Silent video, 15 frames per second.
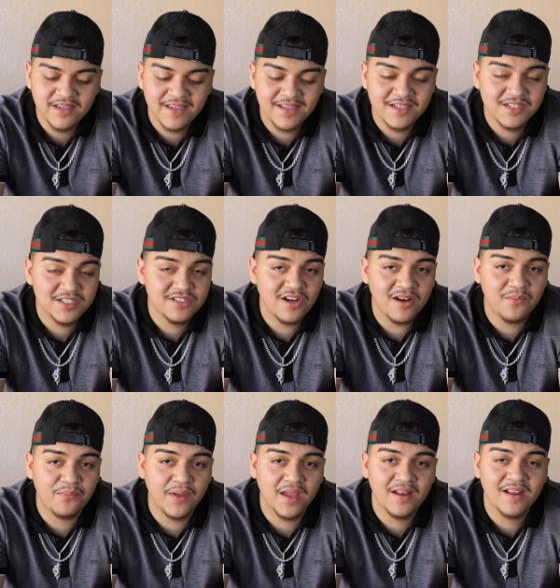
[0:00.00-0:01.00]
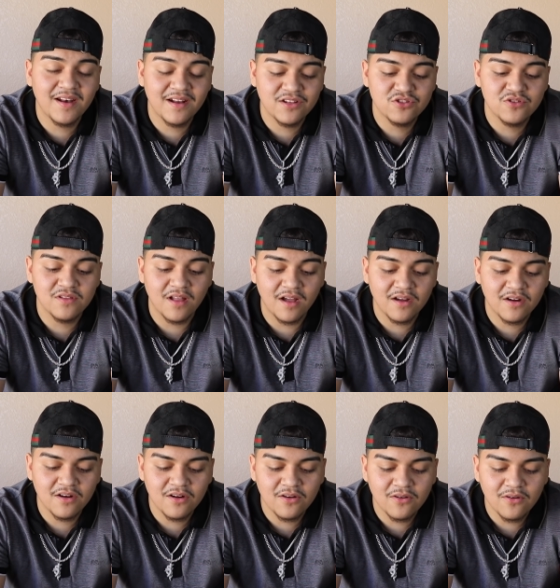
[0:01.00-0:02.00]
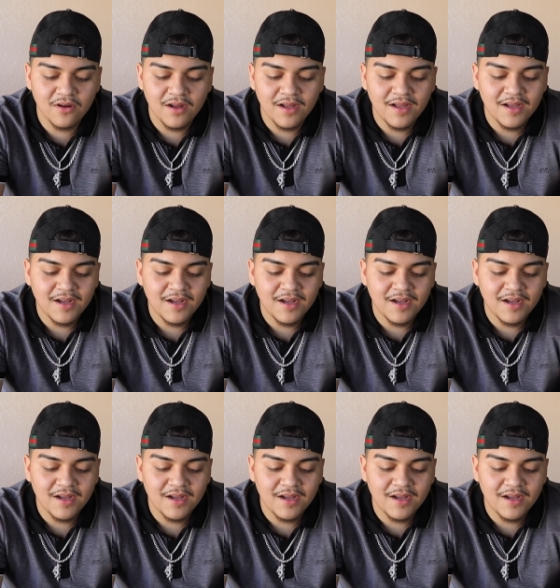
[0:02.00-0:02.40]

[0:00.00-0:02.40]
He just got it painted not too long ago.